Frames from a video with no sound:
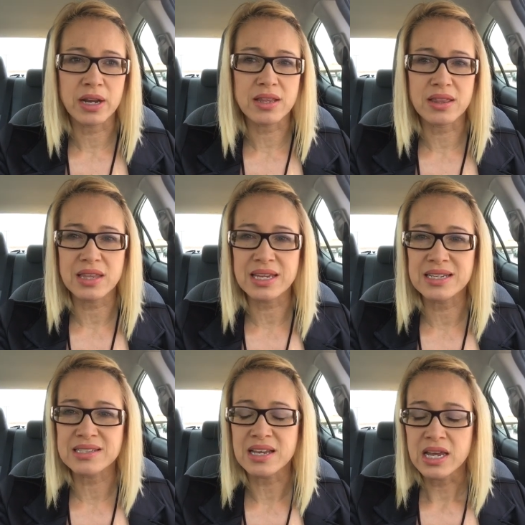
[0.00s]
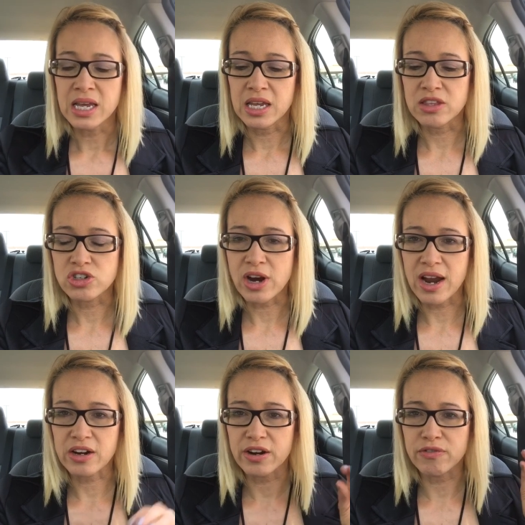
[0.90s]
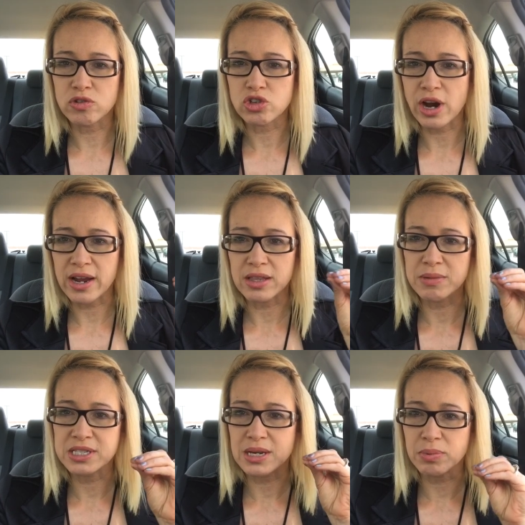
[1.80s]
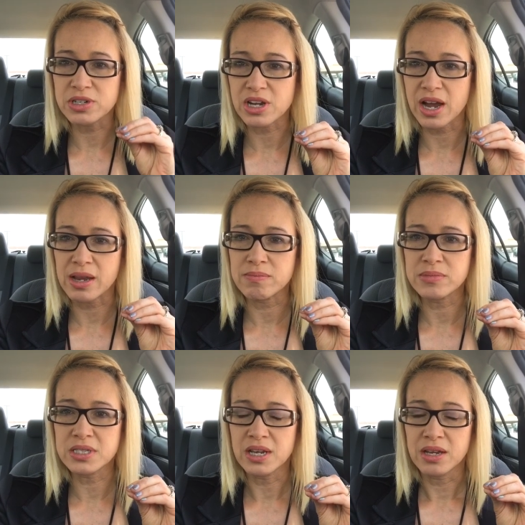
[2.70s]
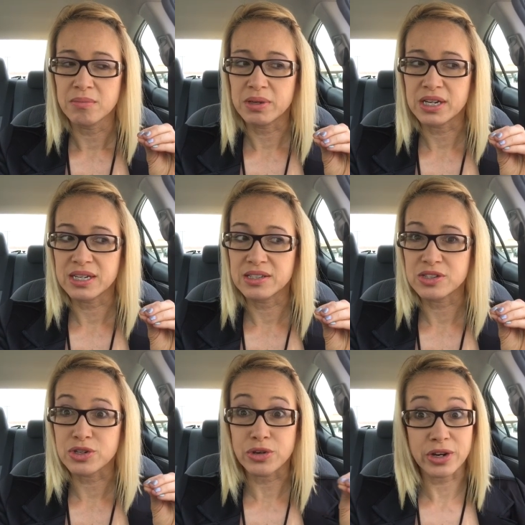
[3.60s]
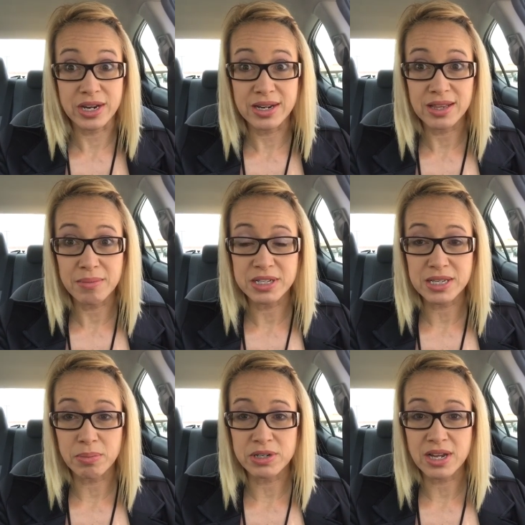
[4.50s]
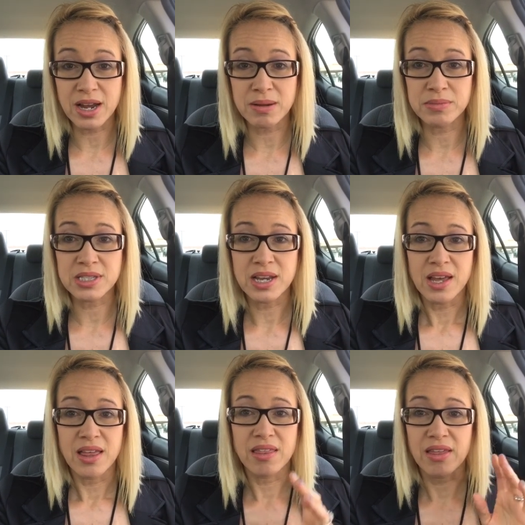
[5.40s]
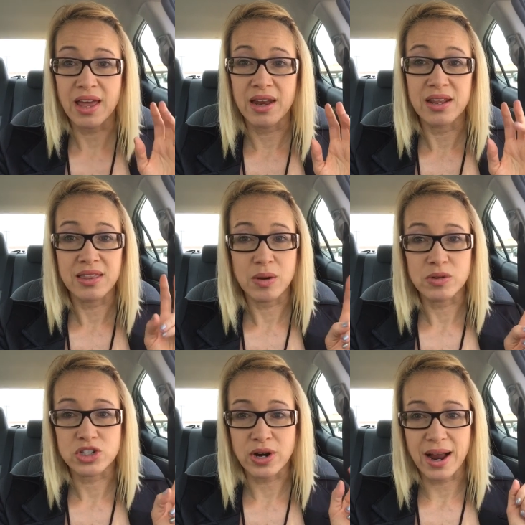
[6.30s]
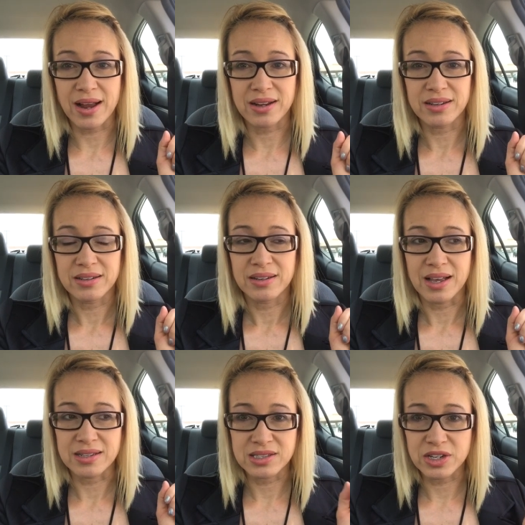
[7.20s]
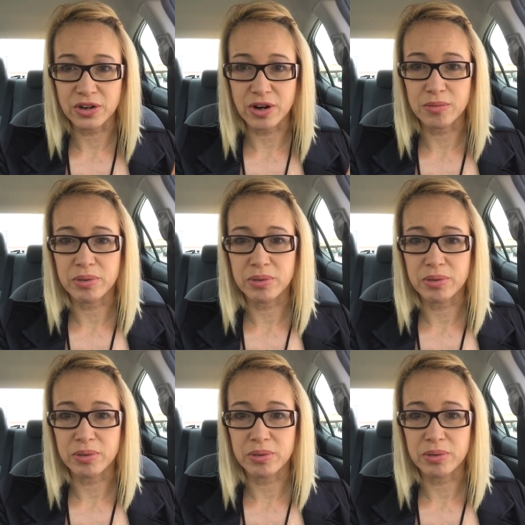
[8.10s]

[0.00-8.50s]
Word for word: But the thing is, in the tracker, if you track them at separate times because you're eating them at separate times, then they would track at zero.